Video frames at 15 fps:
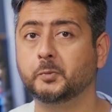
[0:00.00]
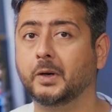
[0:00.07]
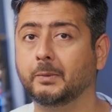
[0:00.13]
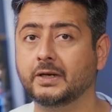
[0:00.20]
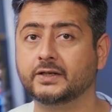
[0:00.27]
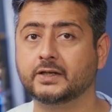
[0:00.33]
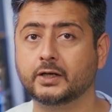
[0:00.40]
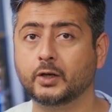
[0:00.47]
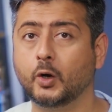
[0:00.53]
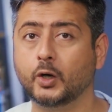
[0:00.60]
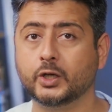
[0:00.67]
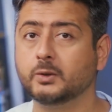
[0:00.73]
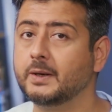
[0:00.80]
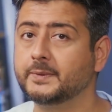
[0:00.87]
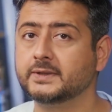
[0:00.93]
you publish it
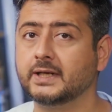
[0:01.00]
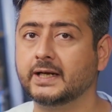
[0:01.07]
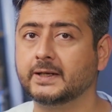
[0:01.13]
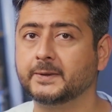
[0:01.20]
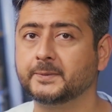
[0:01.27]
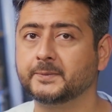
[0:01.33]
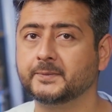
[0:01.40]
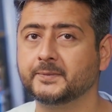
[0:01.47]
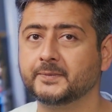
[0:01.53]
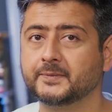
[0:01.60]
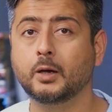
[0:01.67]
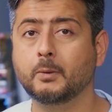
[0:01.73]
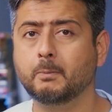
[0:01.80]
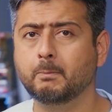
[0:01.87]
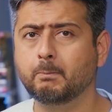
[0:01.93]
on your website.
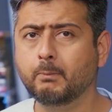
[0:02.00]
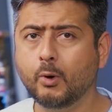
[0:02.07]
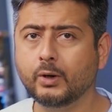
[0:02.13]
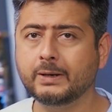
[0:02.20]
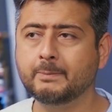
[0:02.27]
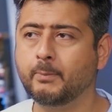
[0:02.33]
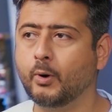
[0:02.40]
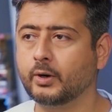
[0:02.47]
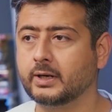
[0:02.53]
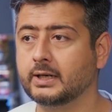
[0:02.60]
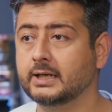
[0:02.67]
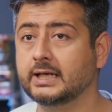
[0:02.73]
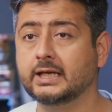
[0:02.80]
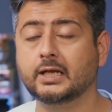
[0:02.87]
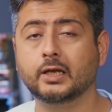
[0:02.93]
More
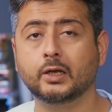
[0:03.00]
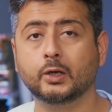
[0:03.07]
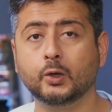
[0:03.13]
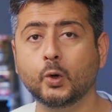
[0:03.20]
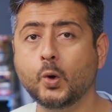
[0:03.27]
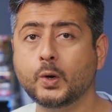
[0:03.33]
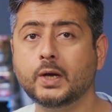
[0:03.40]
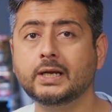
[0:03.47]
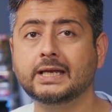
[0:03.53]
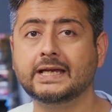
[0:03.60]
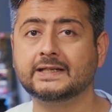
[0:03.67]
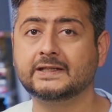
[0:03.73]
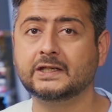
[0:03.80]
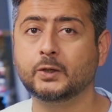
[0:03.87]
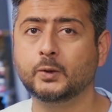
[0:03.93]
importantly, local
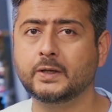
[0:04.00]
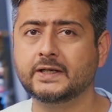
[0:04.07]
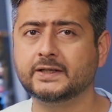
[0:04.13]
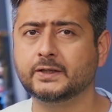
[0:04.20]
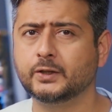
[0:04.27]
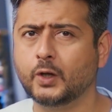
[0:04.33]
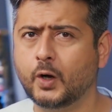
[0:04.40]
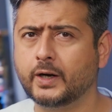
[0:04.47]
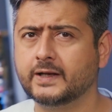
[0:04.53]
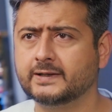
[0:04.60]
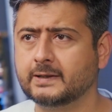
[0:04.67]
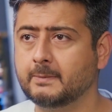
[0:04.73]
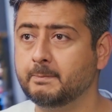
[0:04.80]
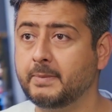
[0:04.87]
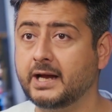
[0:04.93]
SEO is not as
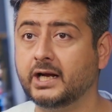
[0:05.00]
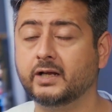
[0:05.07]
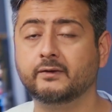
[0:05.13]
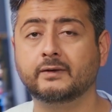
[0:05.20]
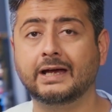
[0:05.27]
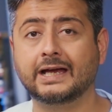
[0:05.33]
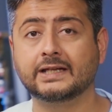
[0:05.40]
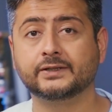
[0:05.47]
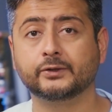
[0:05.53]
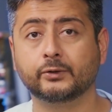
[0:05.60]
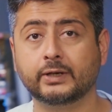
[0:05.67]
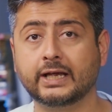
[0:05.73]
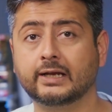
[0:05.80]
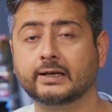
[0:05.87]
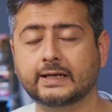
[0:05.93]
competitive as
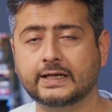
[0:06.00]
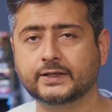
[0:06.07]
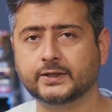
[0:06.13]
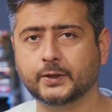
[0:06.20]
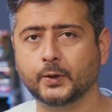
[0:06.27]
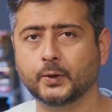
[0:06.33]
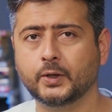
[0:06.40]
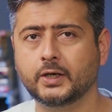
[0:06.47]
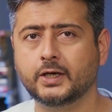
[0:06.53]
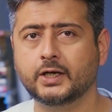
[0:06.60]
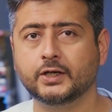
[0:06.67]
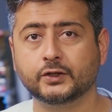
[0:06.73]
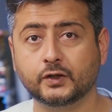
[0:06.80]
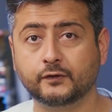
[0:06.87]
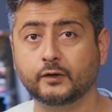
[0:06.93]
regular SEO.
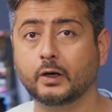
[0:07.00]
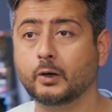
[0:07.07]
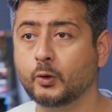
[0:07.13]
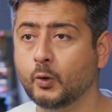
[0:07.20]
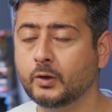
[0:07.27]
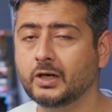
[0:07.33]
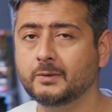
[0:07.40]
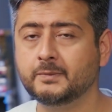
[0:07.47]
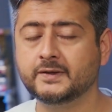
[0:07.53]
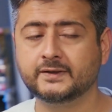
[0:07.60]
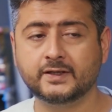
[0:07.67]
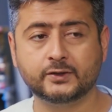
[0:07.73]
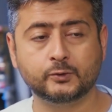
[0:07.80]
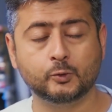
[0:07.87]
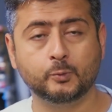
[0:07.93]
So if you're a local
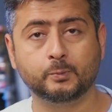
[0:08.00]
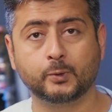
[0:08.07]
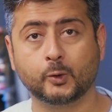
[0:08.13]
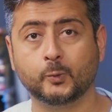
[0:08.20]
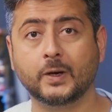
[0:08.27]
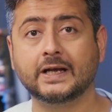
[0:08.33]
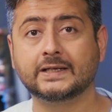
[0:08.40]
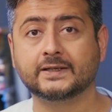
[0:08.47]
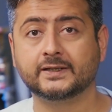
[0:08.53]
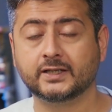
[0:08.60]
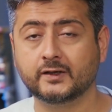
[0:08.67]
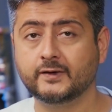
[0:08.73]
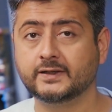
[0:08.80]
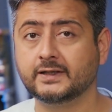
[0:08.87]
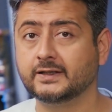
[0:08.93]
business who provides
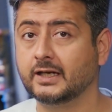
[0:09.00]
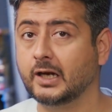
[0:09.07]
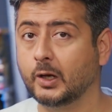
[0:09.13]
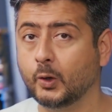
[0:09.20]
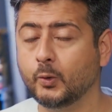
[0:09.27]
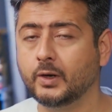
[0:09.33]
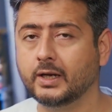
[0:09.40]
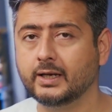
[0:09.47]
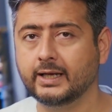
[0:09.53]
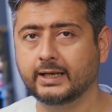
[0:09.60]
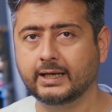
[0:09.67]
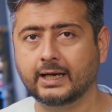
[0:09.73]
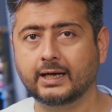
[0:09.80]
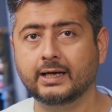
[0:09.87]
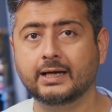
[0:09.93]
services in a local
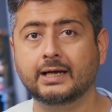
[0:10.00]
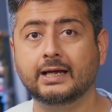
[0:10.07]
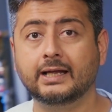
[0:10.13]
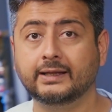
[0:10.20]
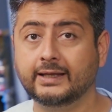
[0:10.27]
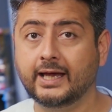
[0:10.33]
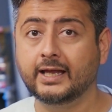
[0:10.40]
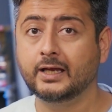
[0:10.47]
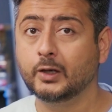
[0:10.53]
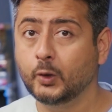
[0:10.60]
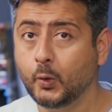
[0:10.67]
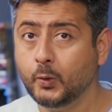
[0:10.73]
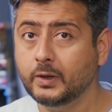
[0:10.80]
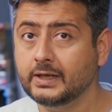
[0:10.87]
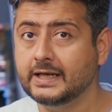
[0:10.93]
area, then
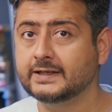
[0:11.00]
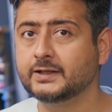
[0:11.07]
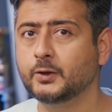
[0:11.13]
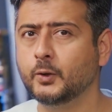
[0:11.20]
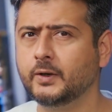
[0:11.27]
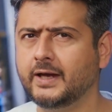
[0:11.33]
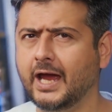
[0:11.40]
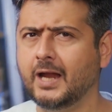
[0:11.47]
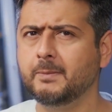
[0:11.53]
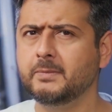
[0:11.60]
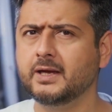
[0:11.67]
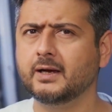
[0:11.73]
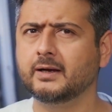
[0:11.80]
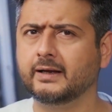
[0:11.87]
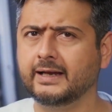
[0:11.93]
local SEO can
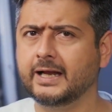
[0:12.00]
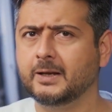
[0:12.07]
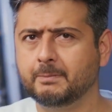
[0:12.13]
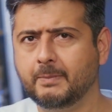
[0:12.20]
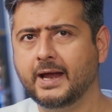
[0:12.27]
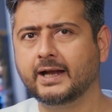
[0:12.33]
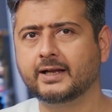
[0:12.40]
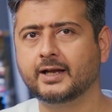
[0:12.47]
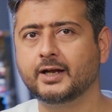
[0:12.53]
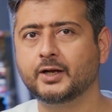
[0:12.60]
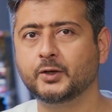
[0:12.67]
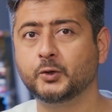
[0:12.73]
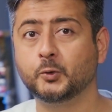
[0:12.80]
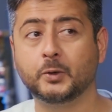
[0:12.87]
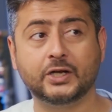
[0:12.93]
be a great bet
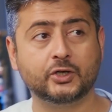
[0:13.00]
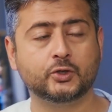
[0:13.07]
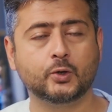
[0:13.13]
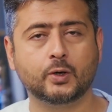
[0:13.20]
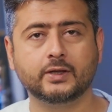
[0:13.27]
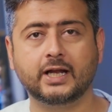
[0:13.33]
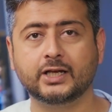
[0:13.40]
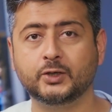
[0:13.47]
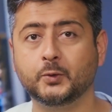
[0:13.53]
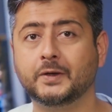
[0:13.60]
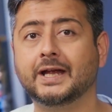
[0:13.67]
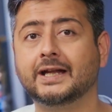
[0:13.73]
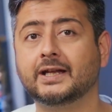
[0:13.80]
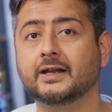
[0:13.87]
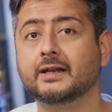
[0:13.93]
to ensure that you
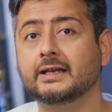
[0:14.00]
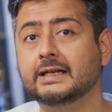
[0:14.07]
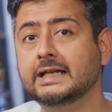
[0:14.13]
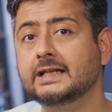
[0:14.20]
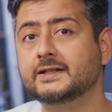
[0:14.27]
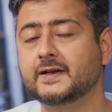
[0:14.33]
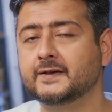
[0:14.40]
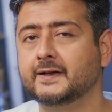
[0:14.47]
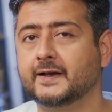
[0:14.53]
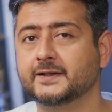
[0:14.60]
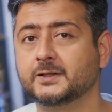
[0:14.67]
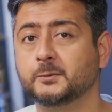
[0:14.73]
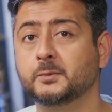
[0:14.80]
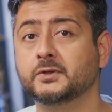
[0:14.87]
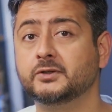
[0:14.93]
get leads and
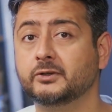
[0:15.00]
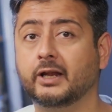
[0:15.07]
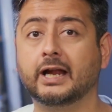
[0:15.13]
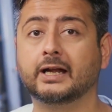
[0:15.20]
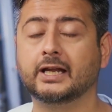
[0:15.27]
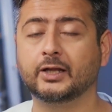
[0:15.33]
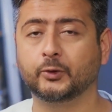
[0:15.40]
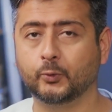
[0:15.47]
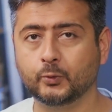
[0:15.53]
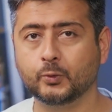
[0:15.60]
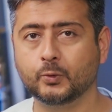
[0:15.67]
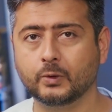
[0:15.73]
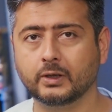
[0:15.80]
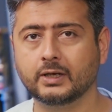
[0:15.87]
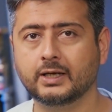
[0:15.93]
customers directly through
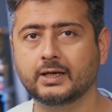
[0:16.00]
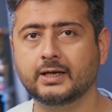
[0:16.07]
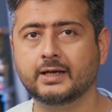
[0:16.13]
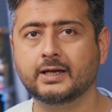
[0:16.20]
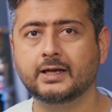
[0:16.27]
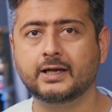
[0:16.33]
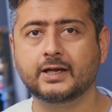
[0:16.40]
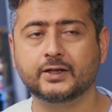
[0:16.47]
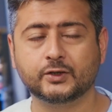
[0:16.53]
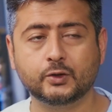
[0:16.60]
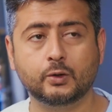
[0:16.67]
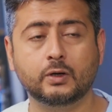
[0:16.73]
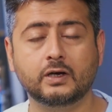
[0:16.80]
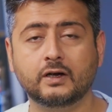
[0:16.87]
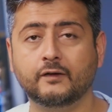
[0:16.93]
Google.
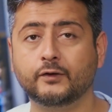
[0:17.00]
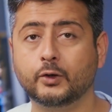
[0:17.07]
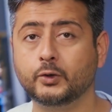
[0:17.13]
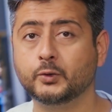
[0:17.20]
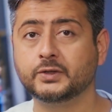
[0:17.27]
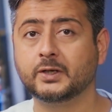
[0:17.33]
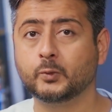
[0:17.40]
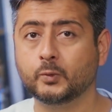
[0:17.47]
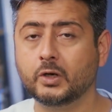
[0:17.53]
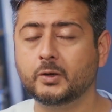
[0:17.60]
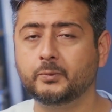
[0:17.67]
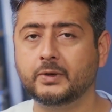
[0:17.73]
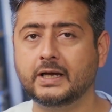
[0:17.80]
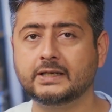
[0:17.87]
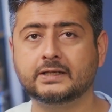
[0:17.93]
So if you're using
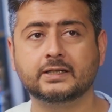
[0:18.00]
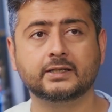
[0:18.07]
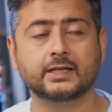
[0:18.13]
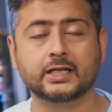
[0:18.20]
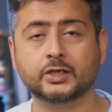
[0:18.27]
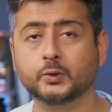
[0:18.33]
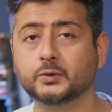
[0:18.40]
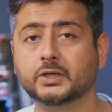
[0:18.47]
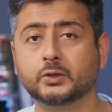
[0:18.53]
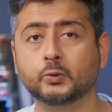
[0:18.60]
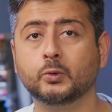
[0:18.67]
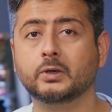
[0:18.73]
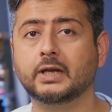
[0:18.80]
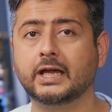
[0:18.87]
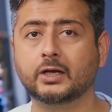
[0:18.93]
WordPress, then use a
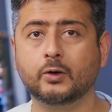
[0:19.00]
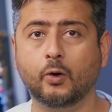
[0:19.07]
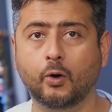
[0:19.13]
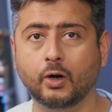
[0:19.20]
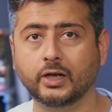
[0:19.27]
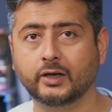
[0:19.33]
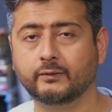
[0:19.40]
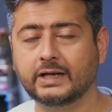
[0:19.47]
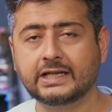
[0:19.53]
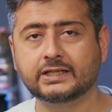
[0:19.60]
tool like All in One